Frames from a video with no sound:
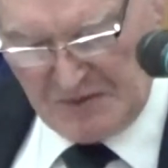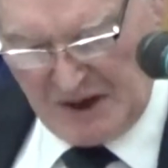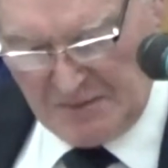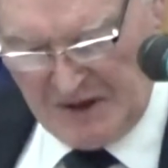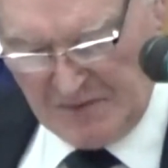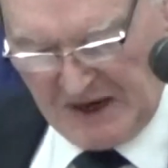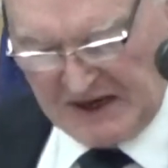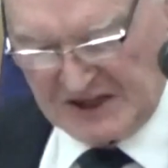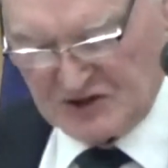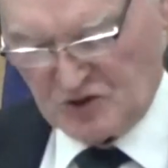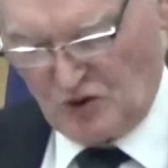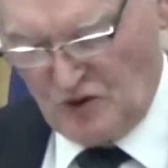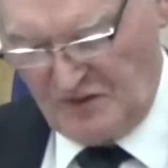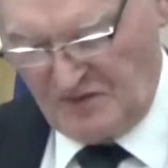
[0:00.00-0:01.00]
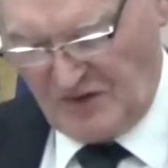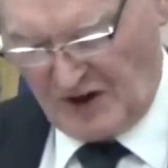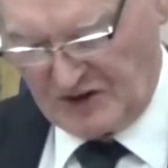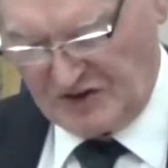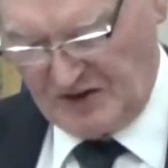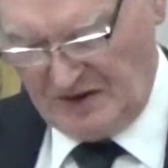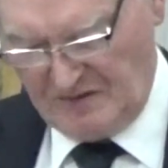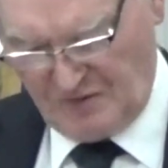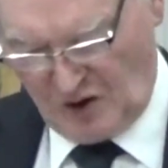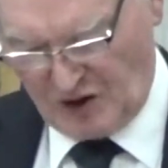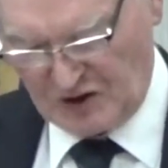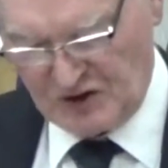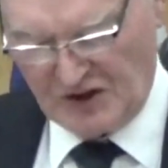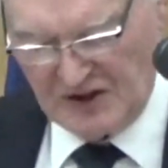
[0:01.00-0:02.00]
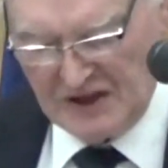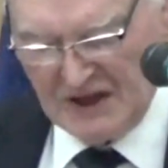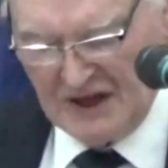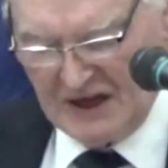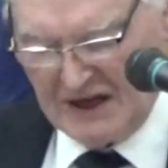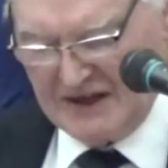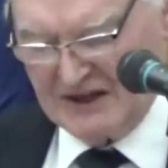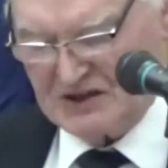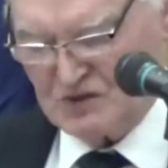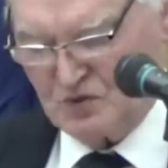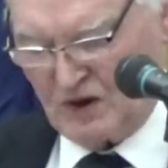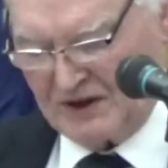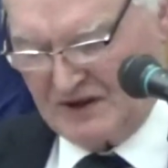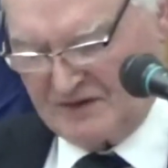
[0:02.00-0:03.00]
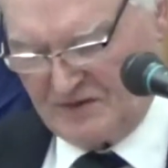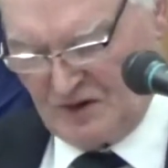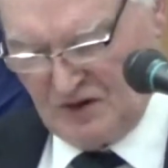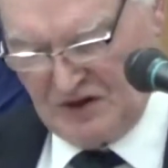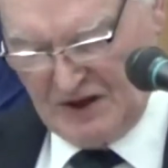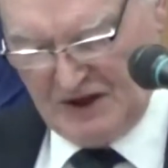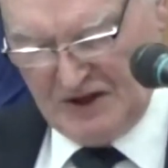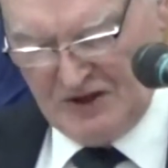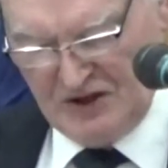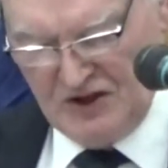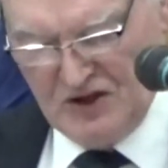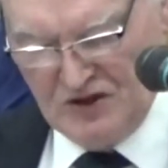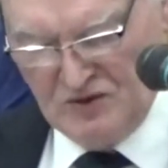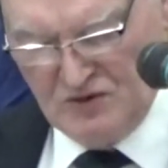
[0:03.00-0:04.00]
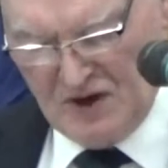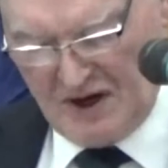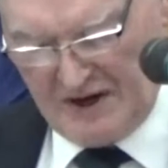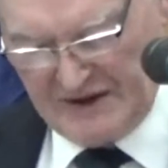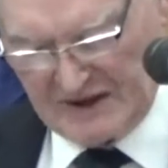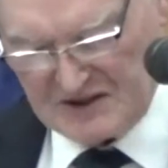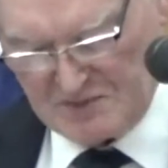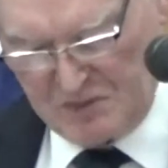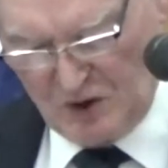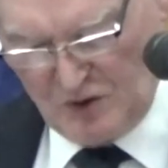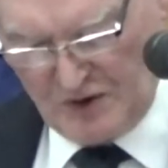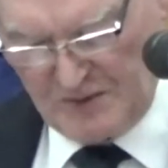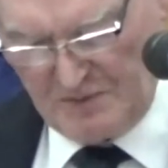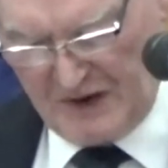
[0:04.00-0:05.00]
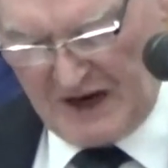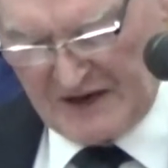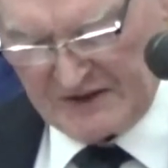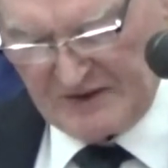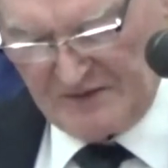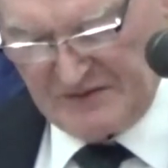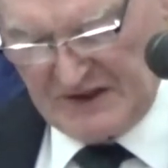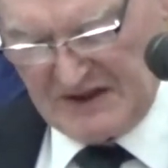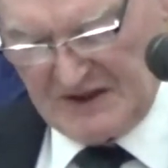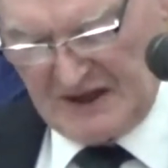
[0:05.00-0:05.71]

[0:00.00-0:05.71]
maybe make his own fortune in this wonderful, new, unexplored part of the